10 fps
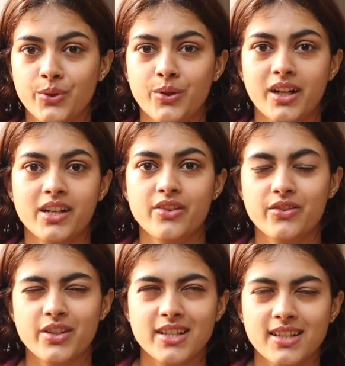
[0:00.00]
tour and a
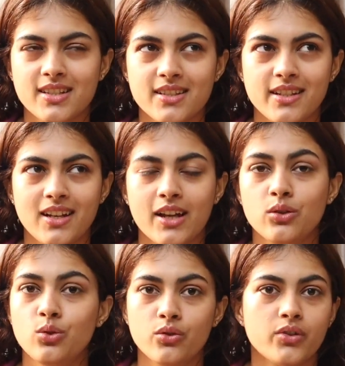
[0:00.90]
360 like
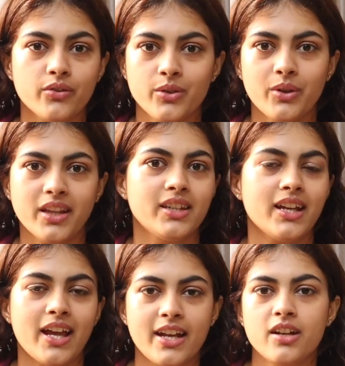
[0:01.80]
an overview at the
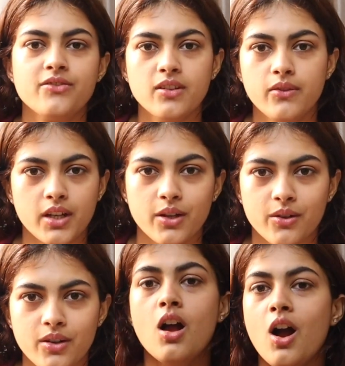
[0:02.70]
end of the
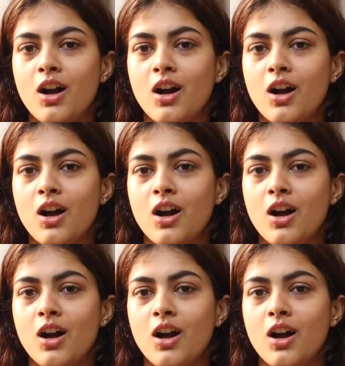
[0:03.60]
video.